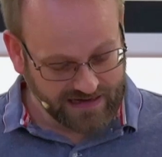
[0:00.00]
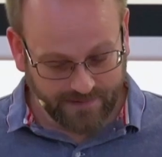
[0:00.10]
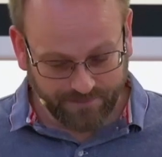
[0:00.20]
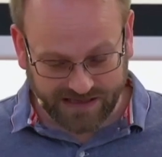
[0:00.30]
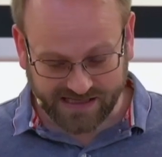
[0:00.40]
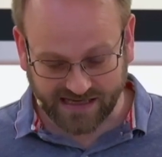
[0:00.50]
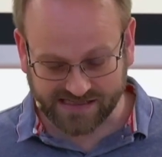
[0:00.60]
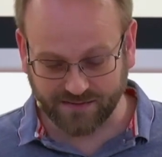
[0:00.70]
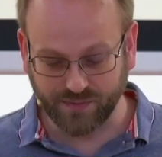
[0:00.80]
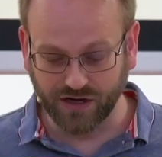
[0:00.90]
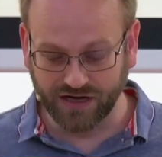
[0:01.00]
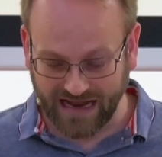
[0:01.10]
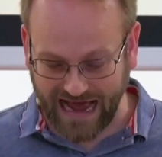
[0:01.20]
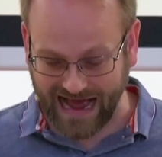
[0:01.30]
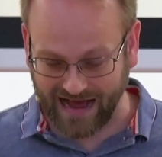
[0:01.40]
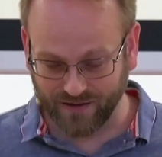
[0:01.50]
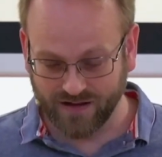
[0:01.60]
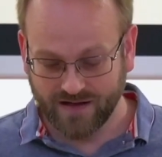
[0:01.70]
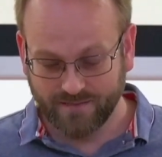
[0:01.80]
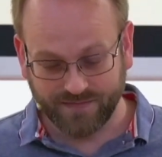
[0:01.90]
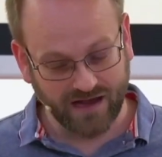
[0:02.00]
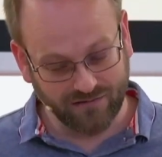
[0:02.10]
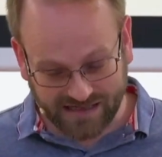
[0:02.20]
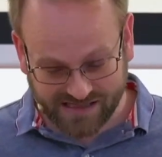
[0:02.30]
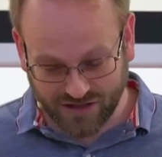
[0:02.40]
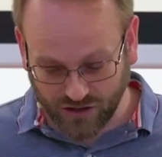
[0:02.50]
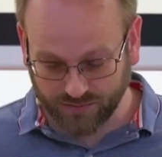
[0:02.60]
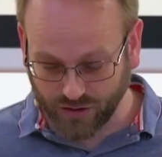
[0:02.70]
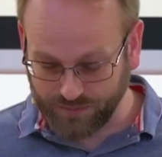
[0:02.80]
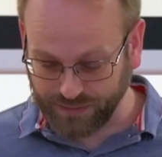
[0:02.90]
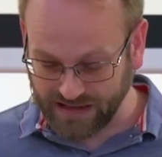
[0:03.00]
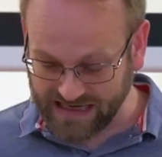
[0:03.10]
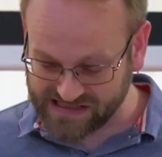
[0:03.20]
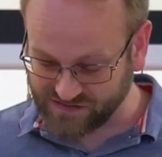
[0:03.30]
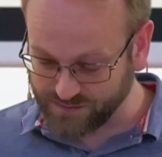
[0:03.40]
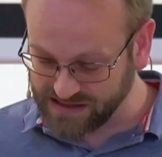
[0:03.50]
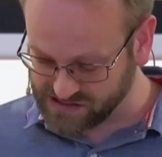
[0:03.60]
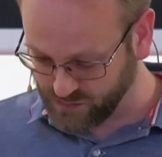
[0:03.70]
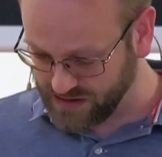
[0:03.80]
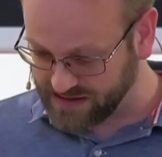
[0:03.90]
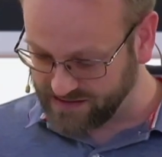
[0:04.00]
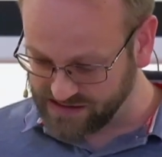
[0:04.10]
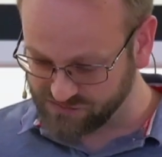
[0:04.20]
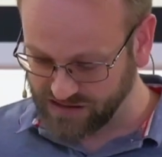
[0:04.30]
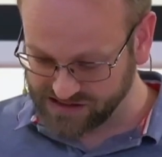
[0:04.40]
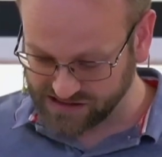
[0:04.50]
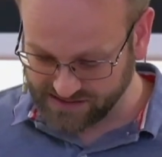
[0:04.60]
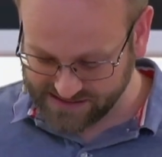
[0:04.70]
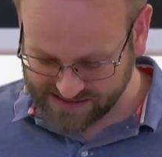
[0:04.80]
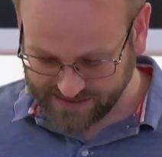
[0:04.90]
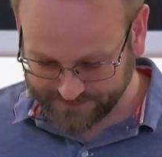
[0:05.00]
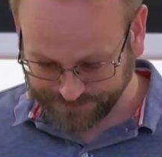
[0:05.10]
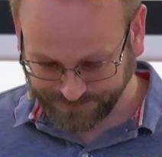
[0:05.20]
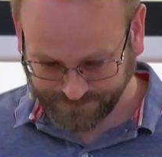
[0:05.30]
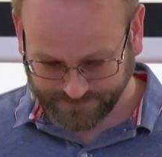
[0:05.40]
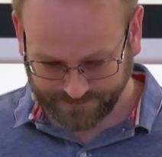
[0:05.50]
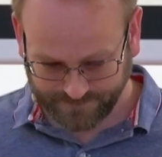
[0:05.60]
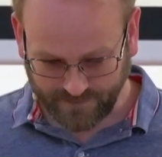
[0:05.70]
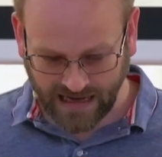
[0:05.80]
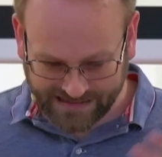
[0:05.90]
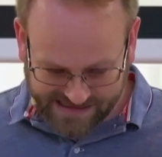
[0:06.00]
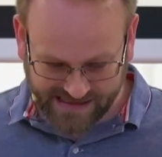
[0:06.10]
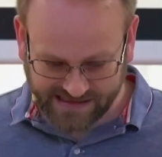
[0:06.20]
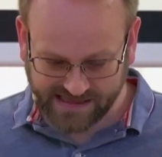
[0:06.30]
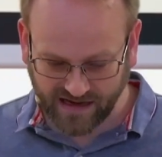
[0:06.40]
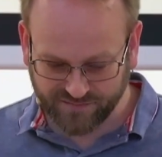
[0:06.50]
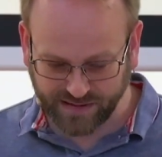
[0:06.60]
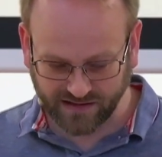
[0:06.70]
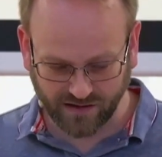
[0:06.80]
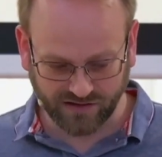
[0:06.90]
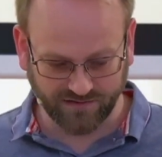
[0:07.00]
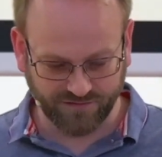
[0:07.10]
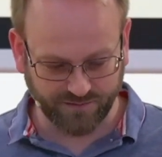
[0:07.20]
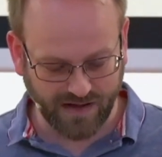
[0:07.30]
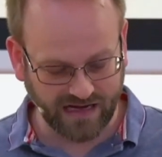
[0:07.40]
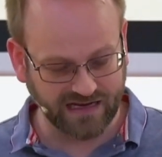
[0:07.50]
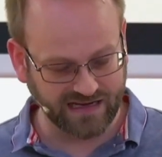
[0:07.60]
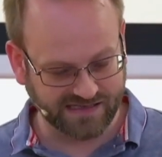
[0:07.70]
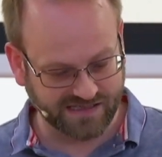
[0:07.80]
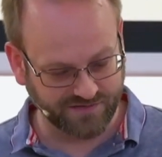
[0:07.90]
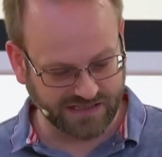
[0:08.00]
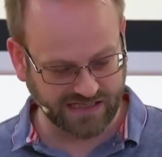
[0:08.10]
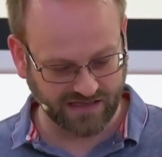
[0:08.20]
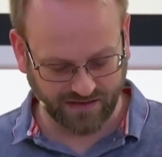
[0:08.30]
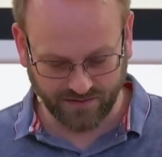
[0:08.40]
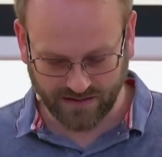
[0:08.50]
he says, but now there is no more place for me to work in these regions. And since I've been longing for many years to visit you,